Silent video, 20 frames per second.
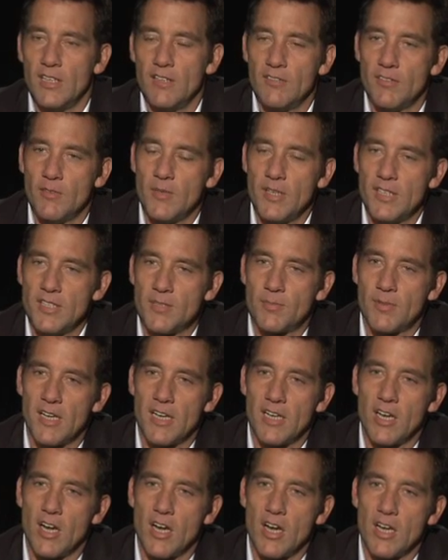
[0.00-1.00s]
for me, to
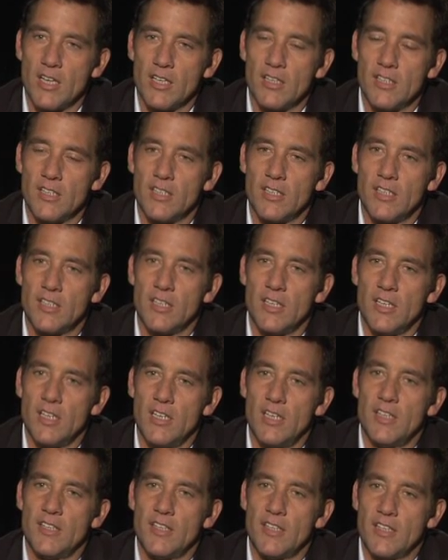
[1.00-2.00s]
play a guy,
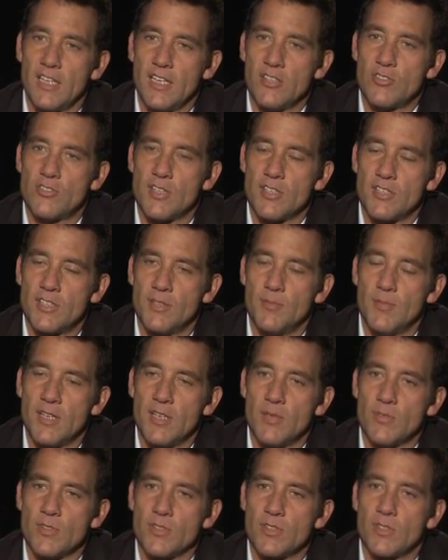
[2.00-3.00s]
the thing that interested
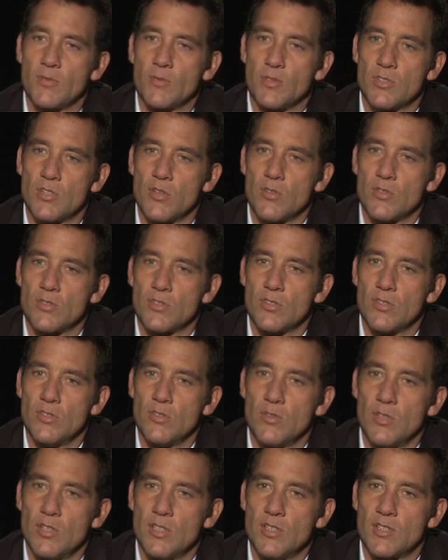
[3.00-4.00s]
me was
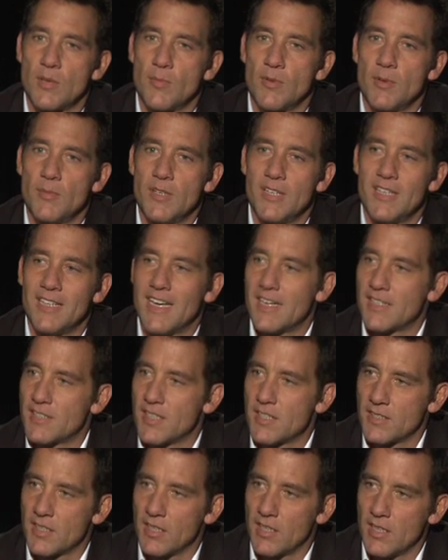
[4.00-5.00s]
somebody being
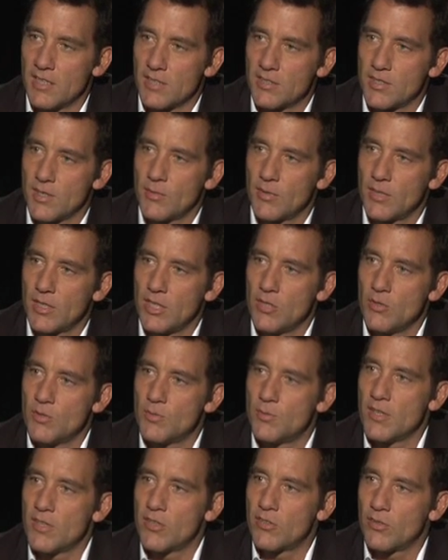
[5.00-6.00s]
ex-SAS, somebody
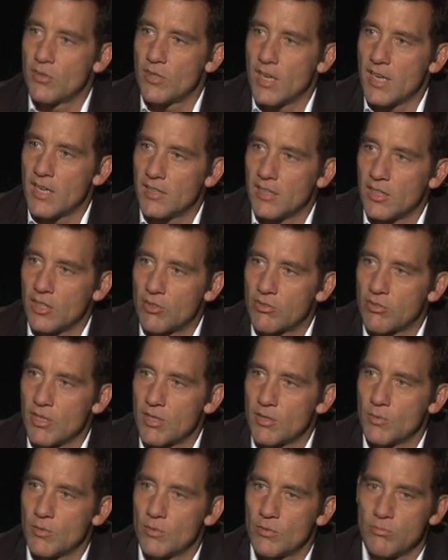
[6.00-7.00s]
who's been through that
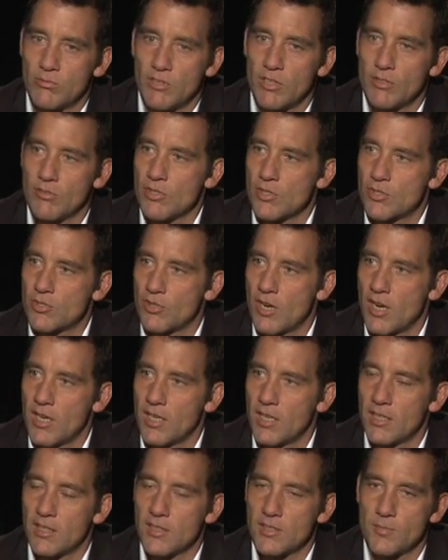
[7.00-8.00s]
incredible, rigorous
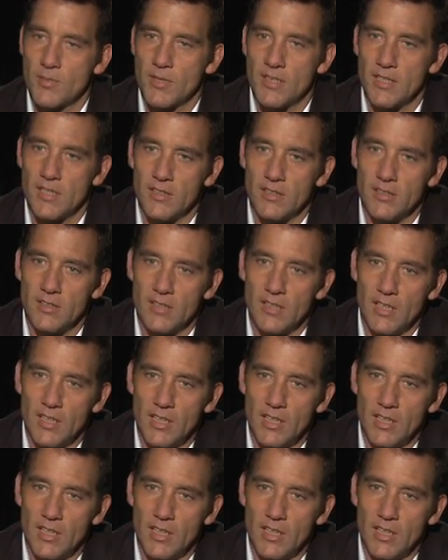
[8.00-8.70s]
training, has been in